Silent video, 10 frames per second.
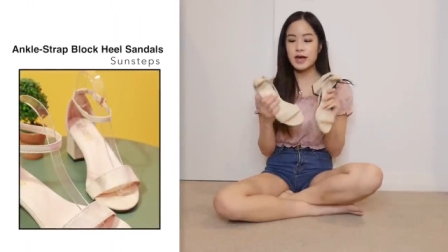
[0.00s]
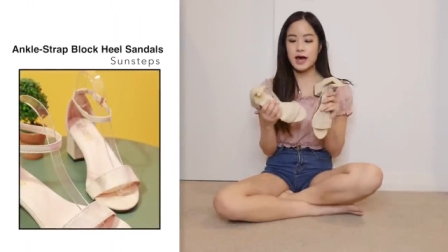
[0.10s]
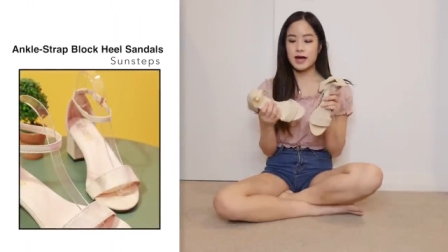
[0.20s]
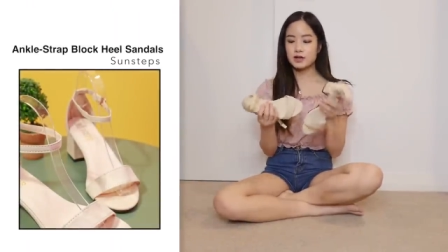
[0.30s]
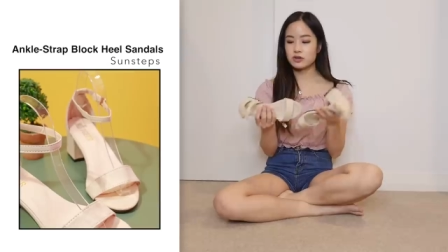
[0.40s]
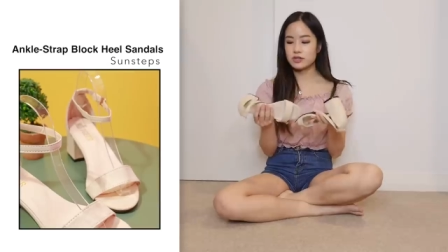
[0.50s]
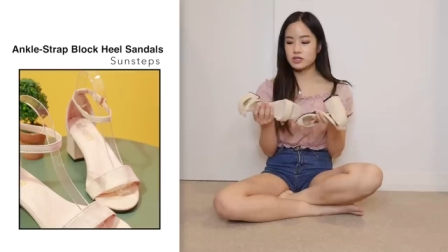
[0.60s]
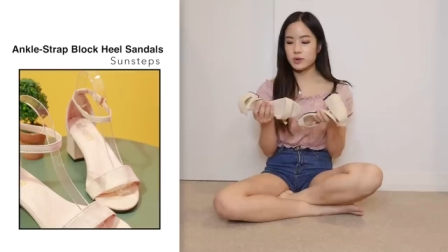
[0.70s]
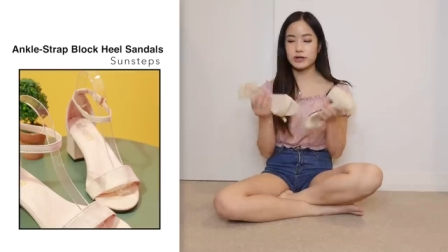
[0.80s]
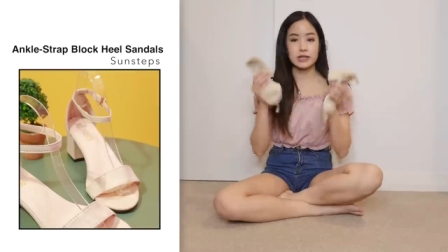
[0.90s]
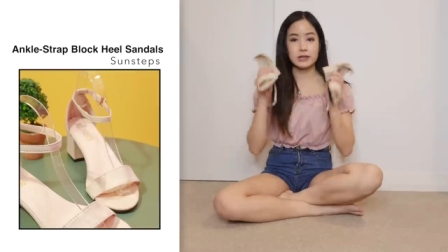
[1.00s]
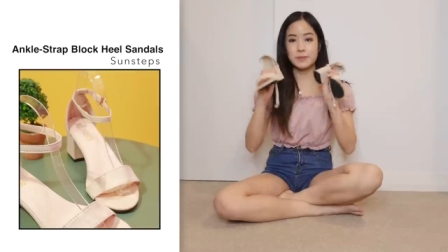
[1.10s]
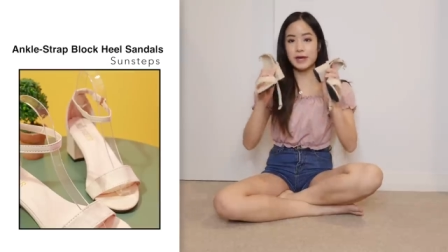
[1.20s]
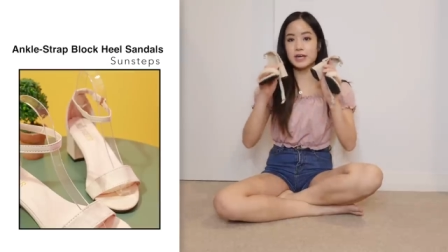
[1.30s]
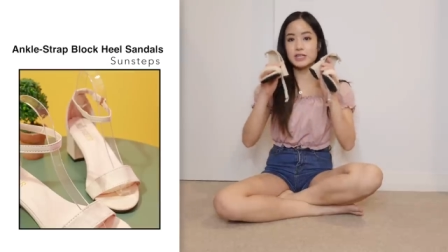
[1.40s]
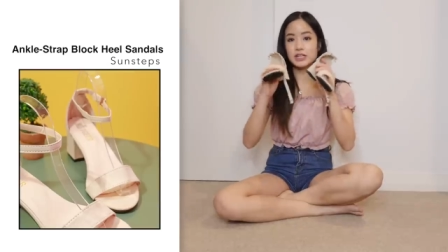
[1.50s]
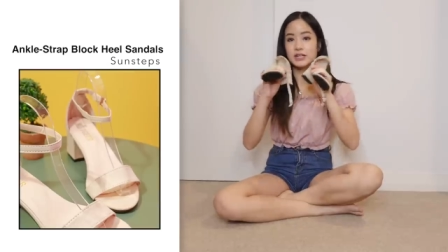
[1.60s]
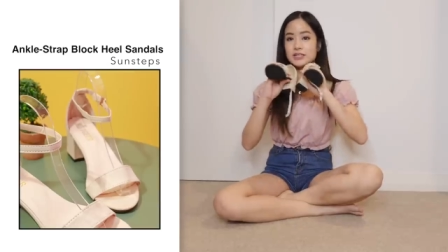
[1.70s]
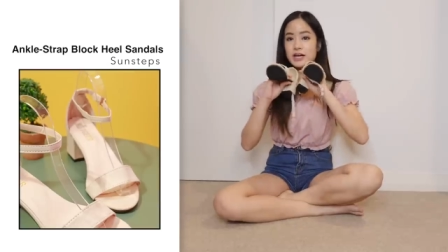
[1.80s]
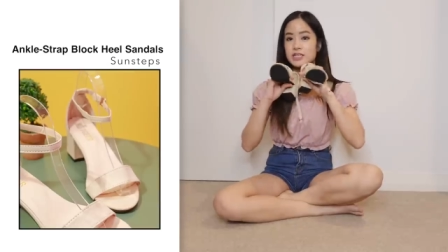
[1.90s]
I got this one in beige in a
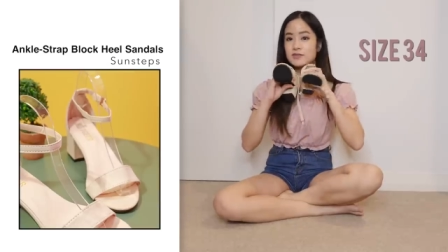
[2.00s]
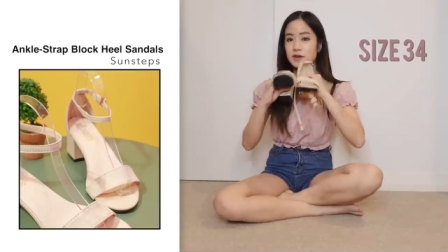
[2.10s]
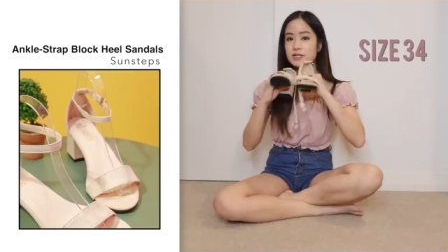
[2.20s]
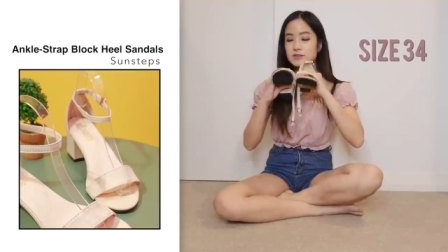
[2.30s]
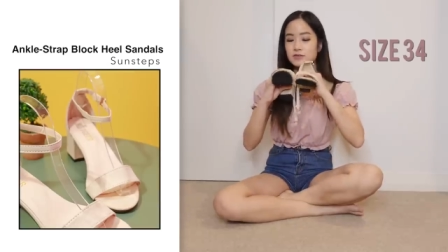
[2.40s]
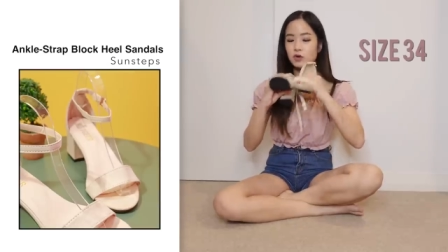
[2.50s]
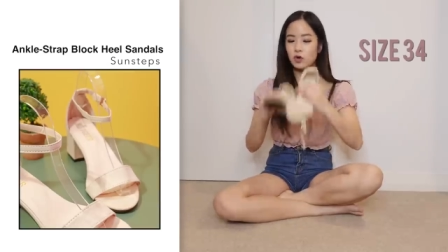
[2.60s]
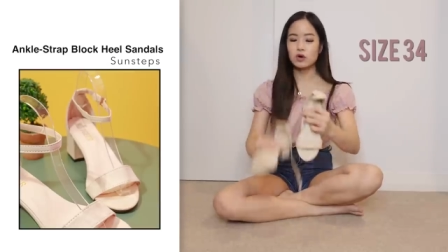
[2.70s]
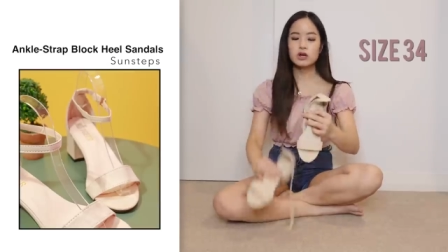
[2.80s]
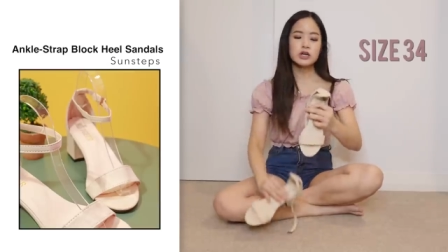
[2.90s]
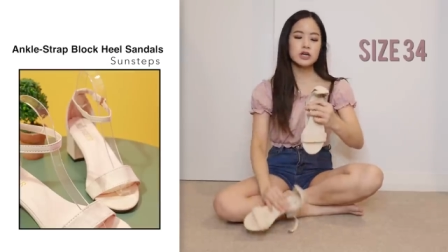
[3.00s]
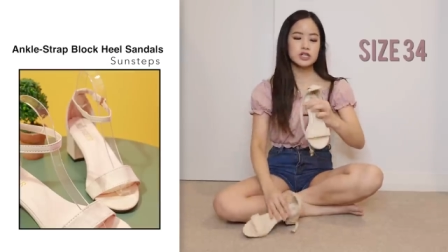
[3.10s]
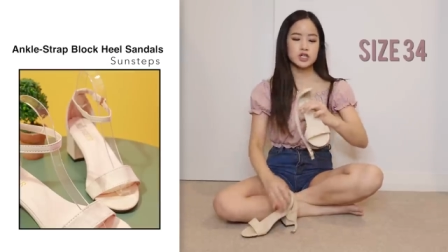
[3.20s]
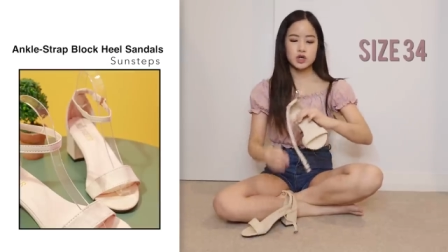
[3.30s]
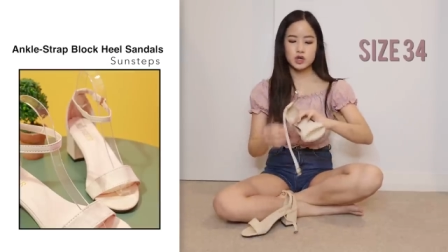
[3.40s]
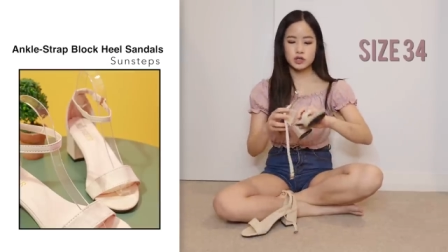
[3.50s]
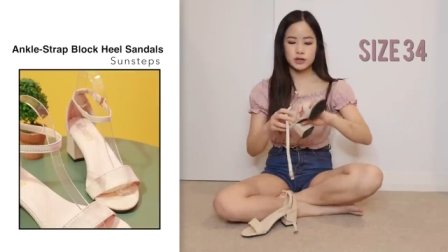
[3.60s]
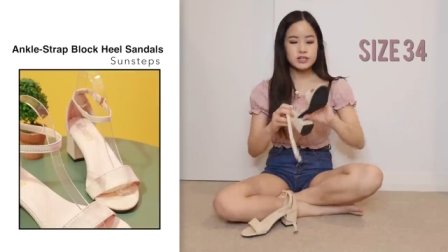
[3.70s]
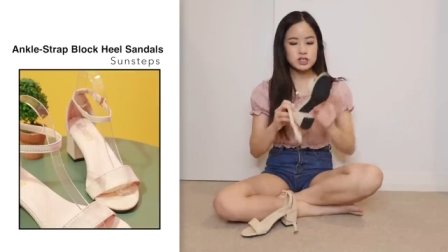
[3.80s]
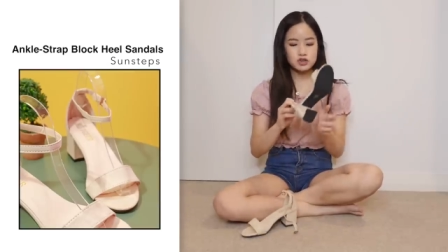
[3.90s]
size 34. So
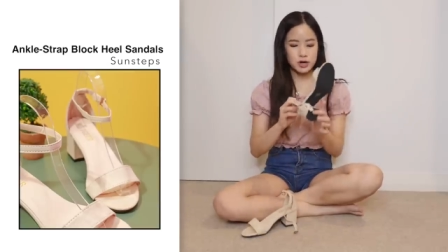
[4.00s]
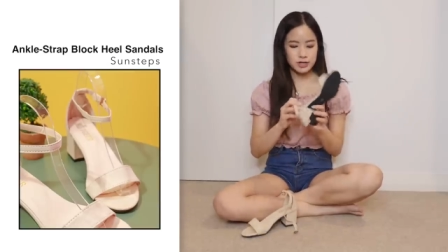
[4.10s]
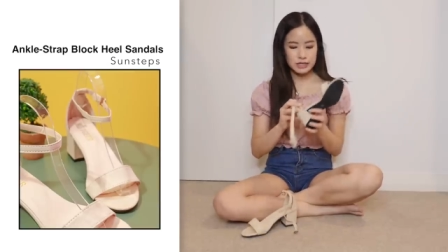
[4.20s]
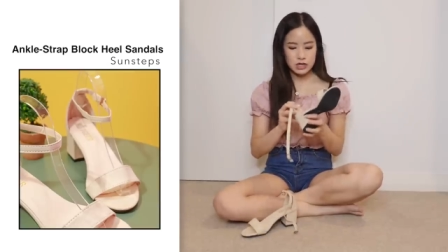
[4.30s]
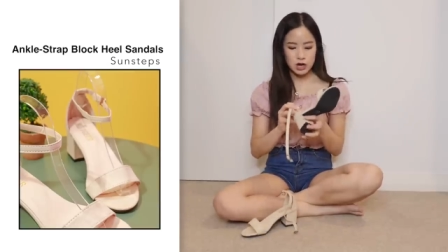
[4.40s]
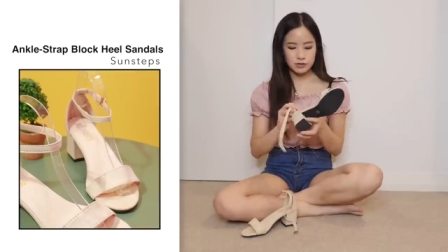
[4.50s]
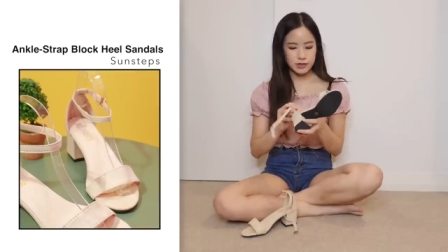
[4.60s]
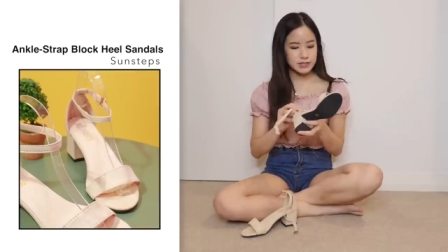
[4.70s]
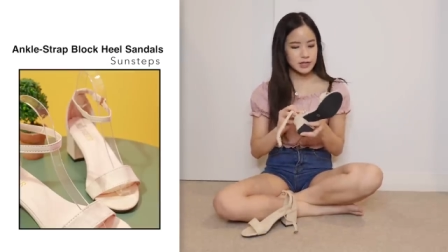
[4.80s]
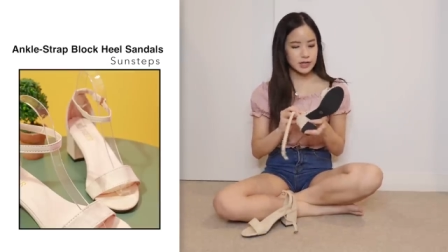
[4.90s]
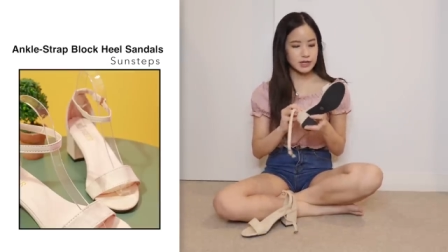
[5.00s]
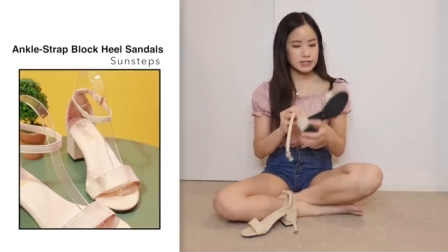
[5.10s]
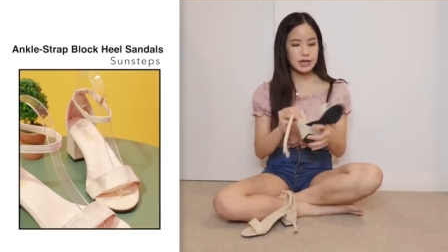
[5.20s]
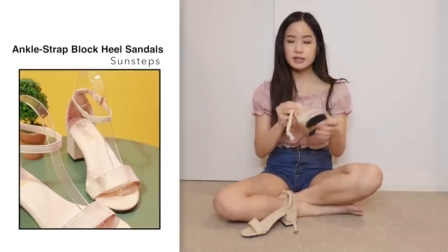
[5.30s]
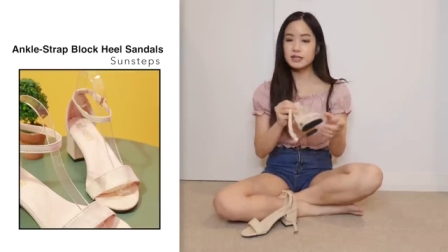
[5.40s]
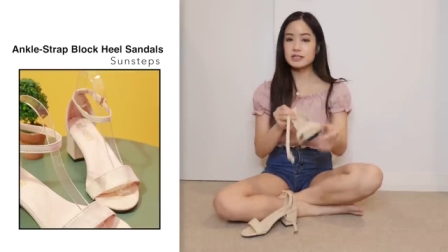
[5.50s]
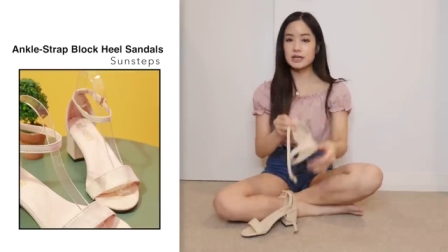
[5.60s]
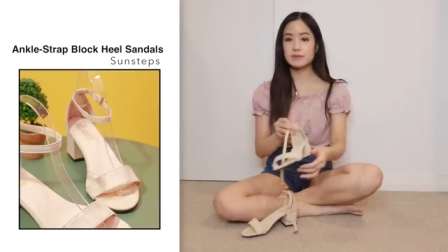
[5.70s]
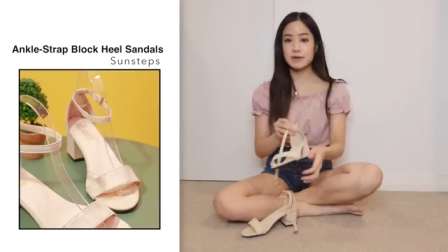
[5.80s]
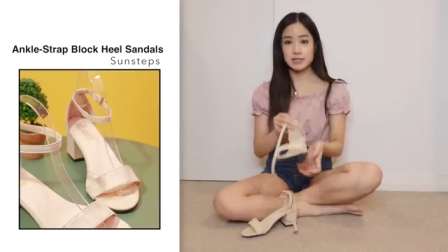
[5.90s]
let's just try these on. These are exactly the
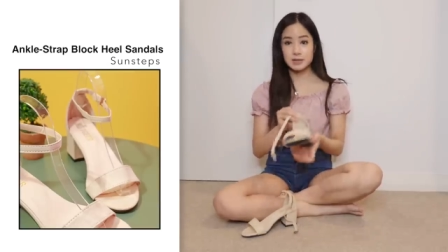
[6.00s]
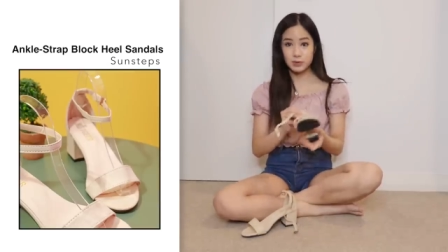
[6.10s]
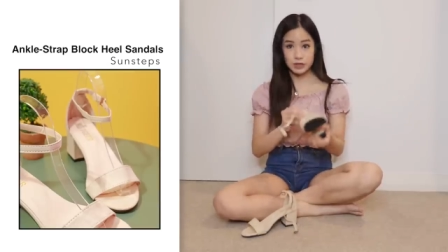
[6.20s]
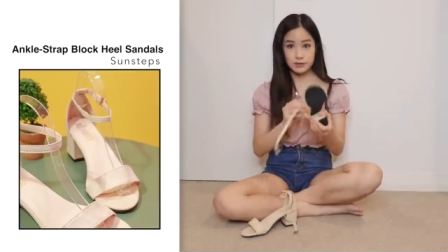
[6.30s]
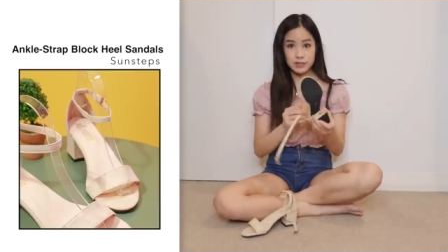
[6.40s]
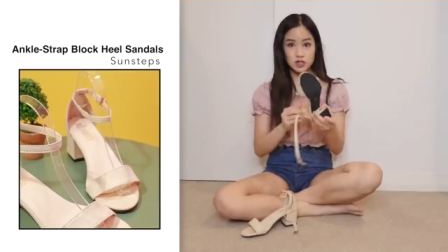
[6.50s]
same as the previous